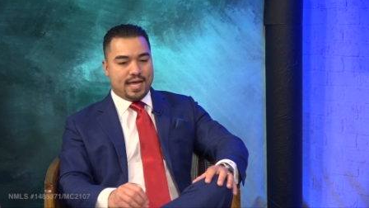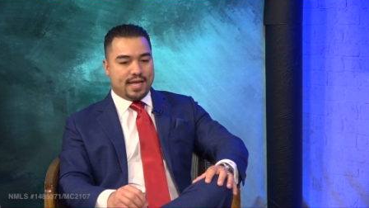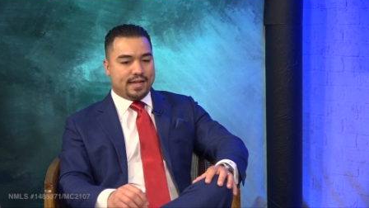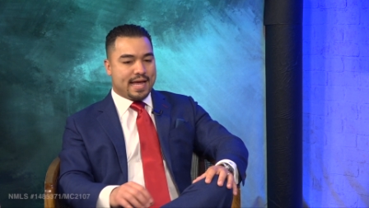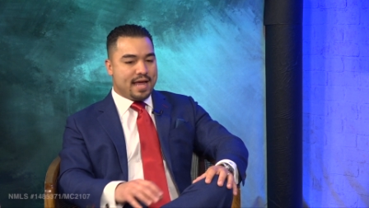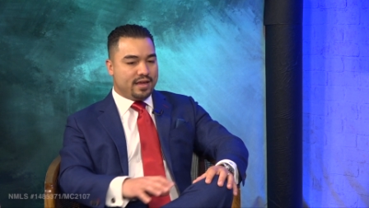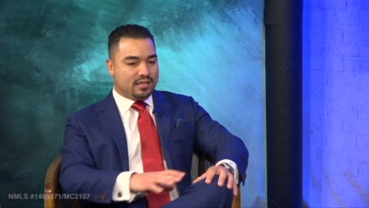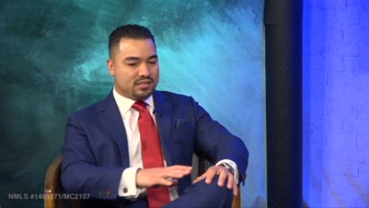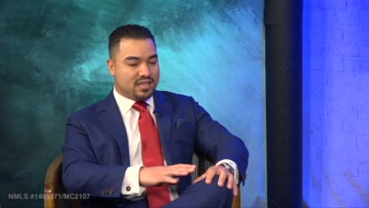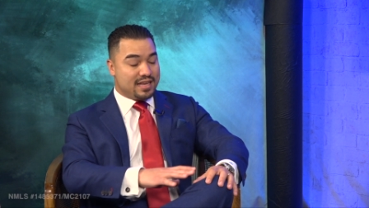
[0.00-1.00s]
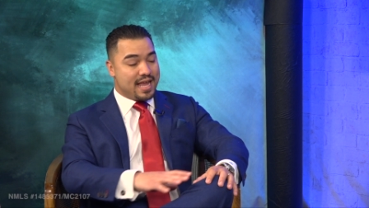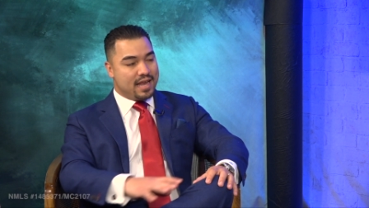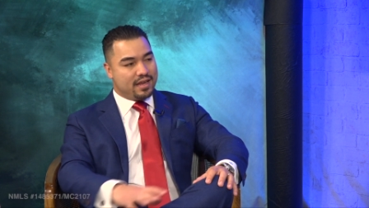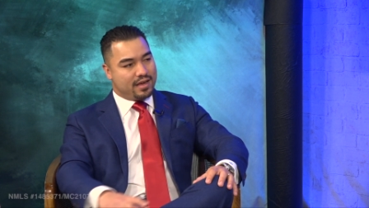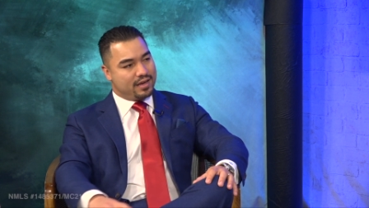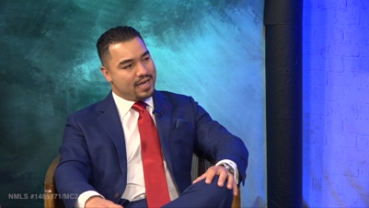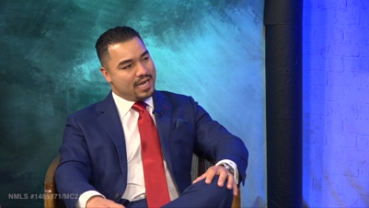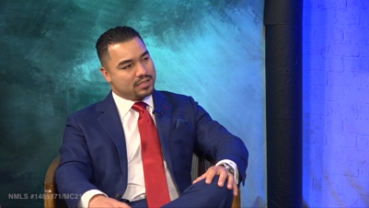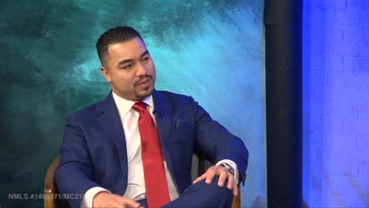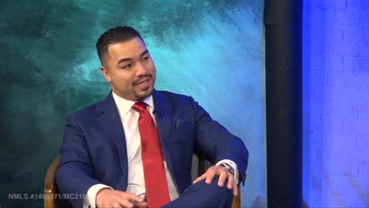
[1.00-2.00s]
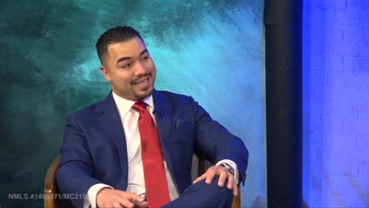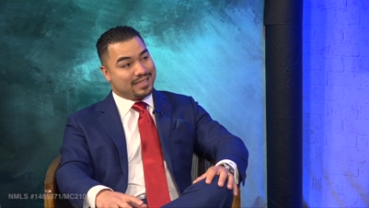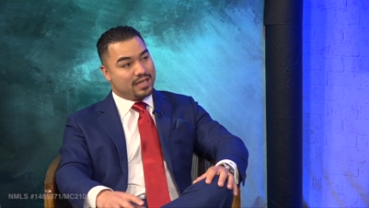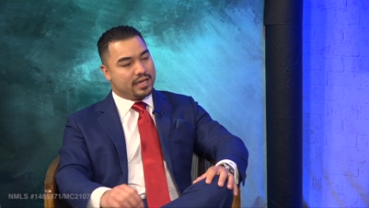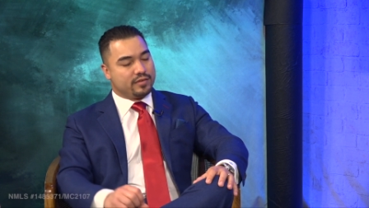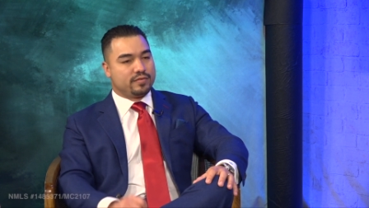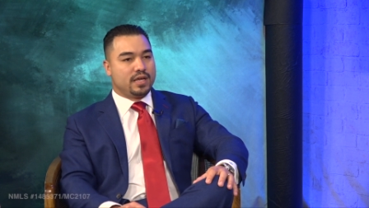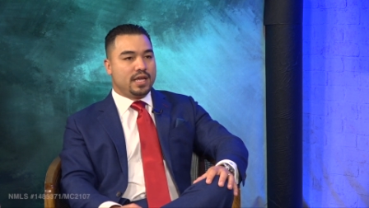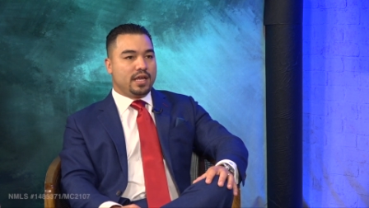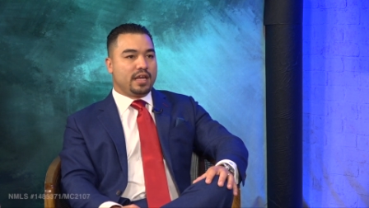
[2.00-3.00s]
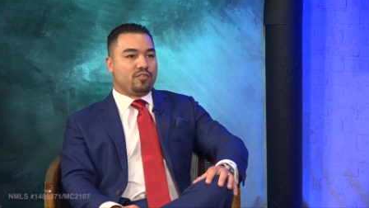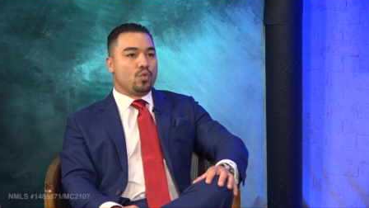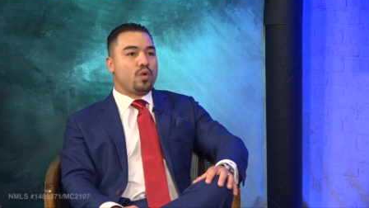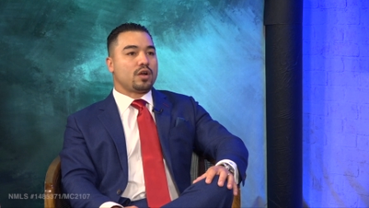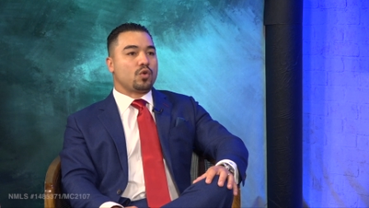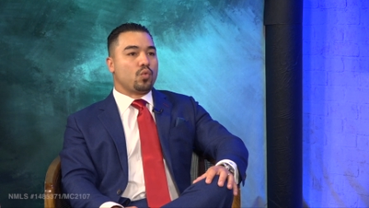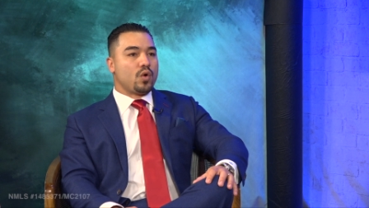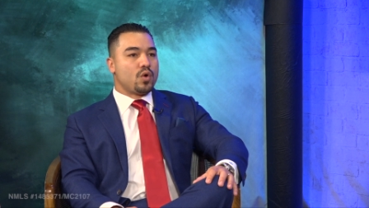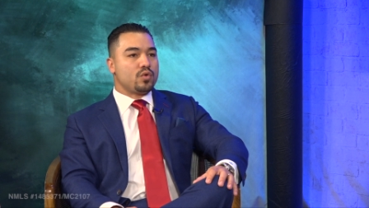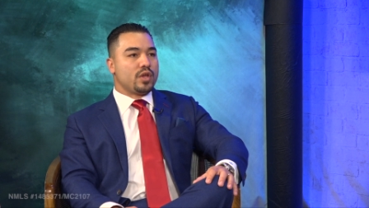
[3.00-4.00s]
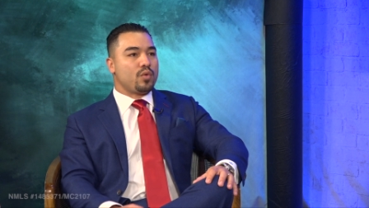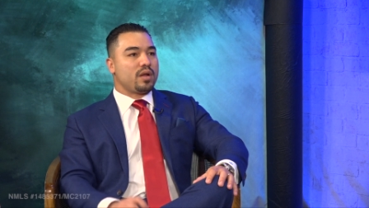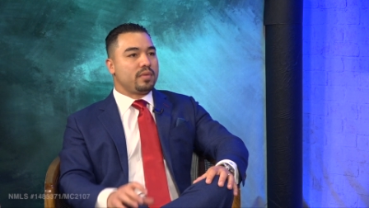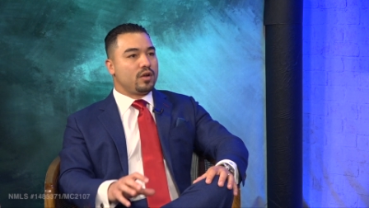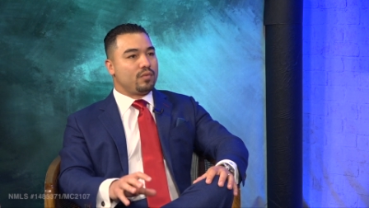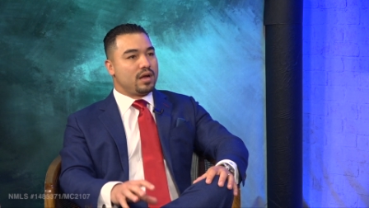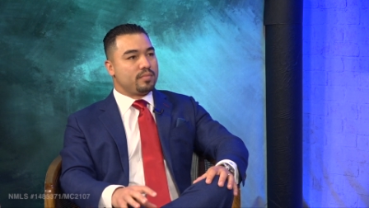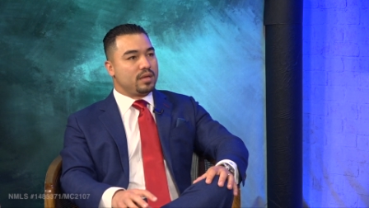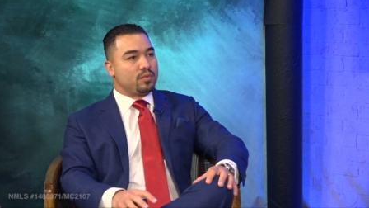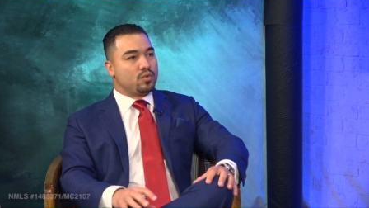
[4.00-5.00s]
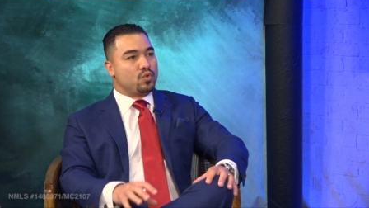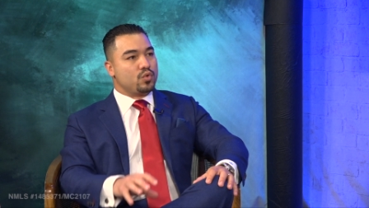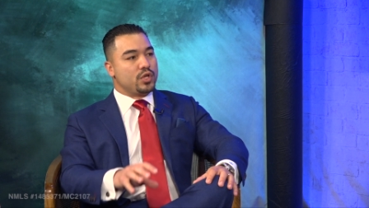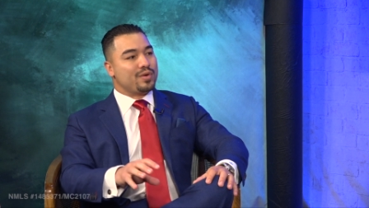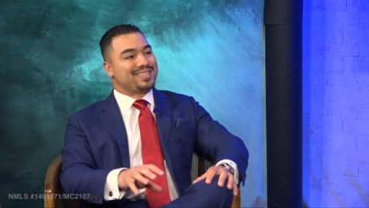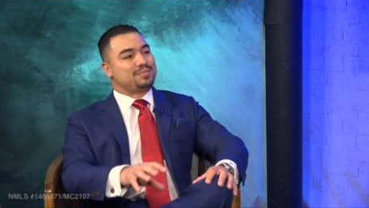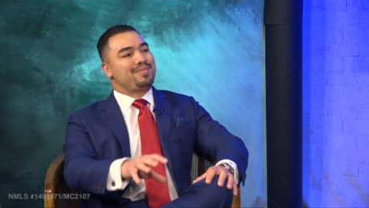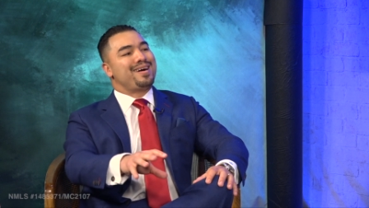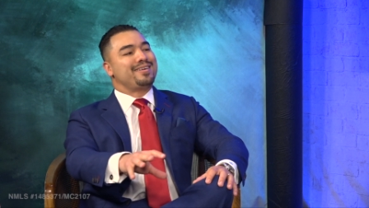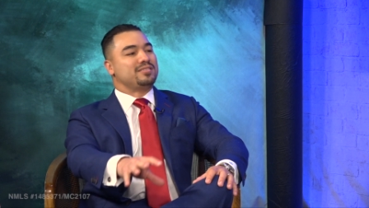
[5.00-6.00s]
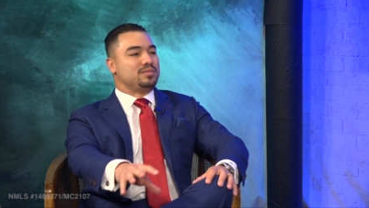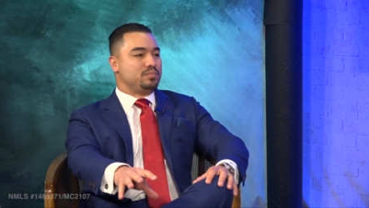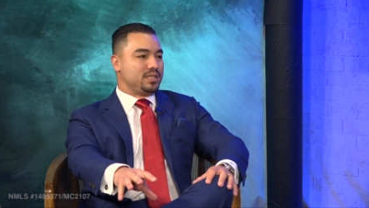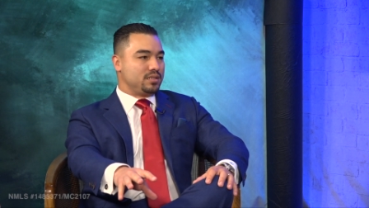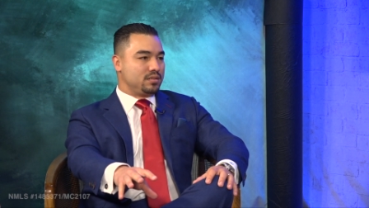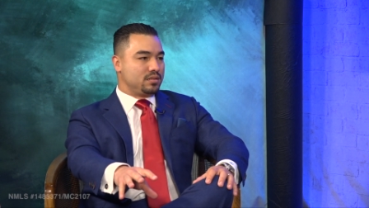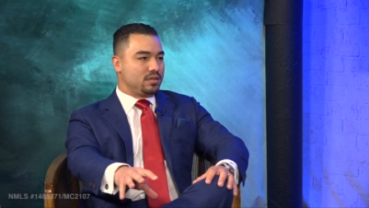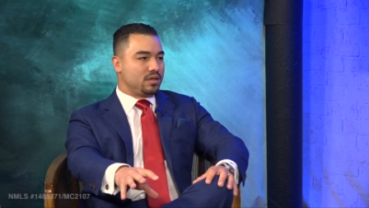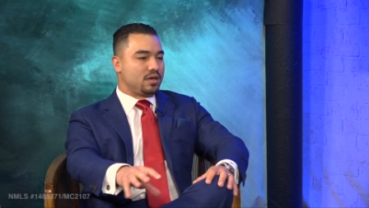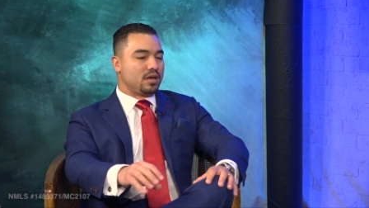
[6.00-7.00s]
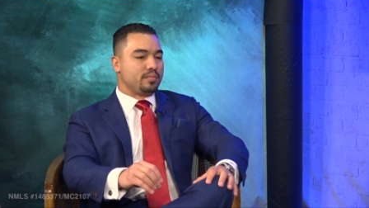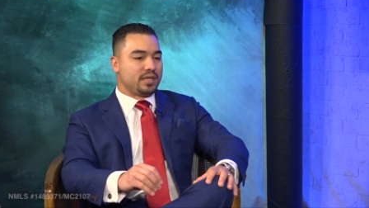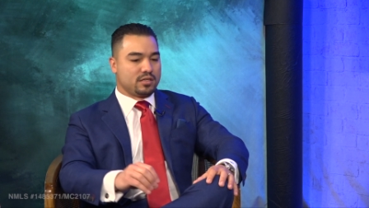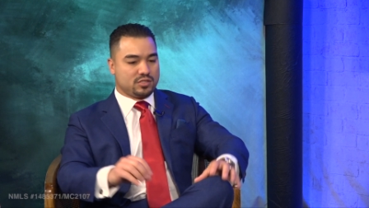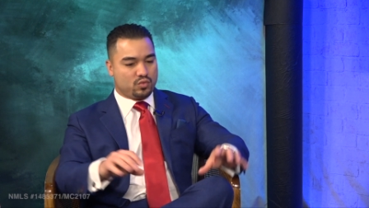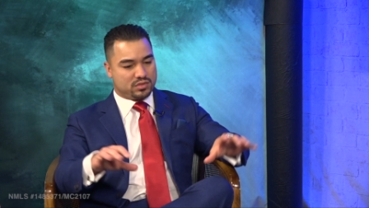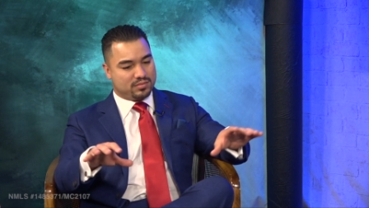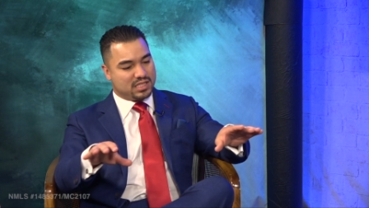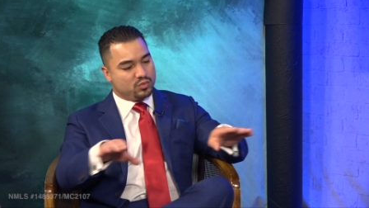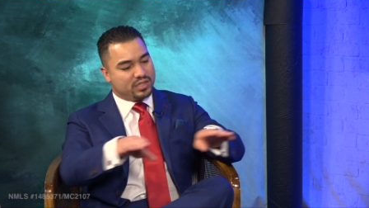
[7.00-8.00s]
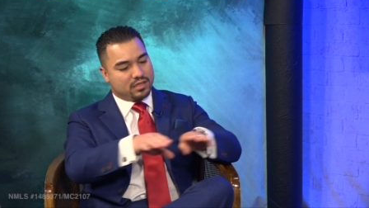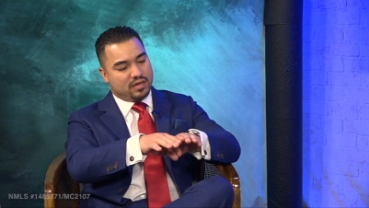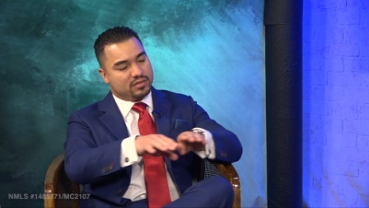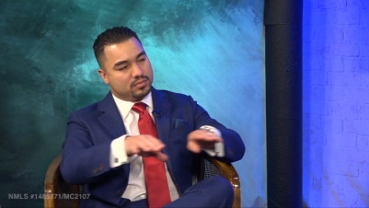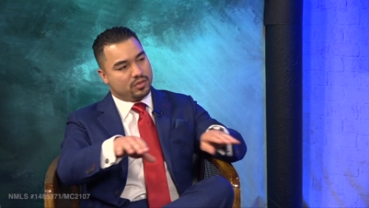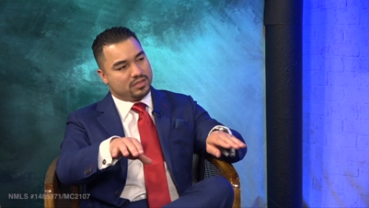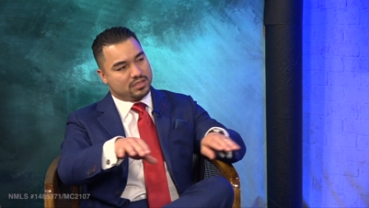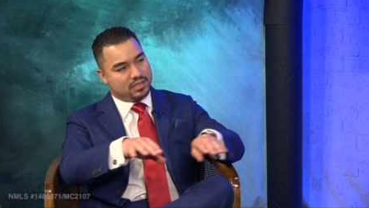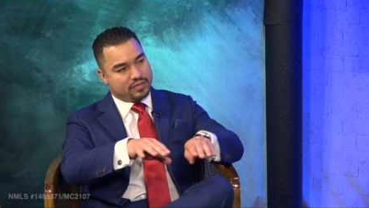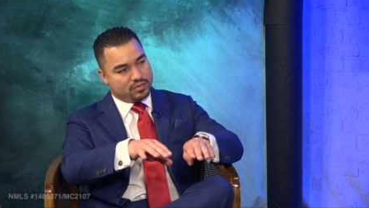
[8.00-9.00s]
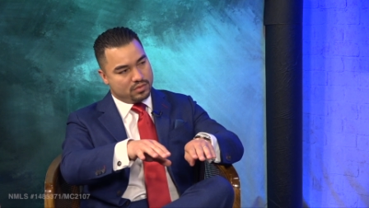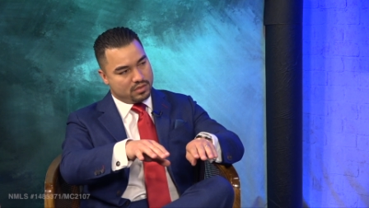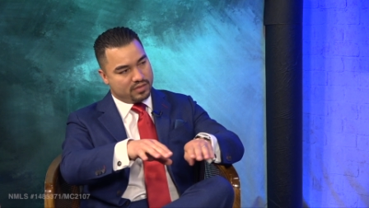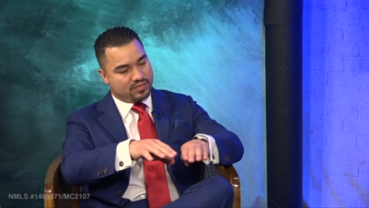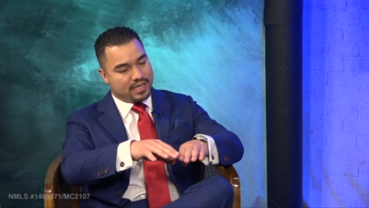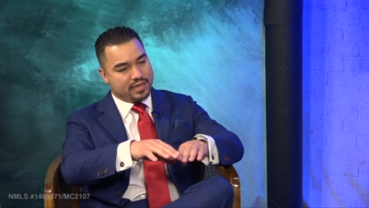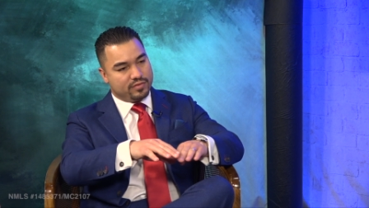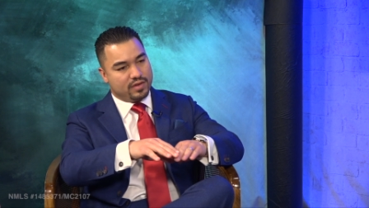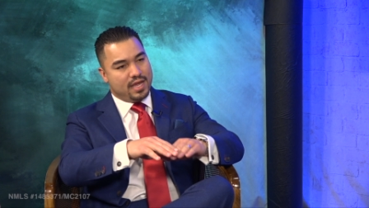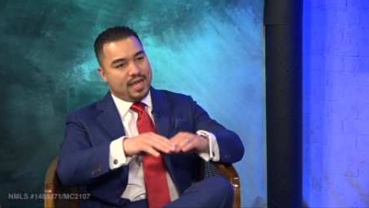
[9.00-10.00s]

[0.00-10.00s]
And that is in any kind of aspect in life. If you want to grow, you want to be around people who you aspire to be. Because sometimes we get comfortable in this level of life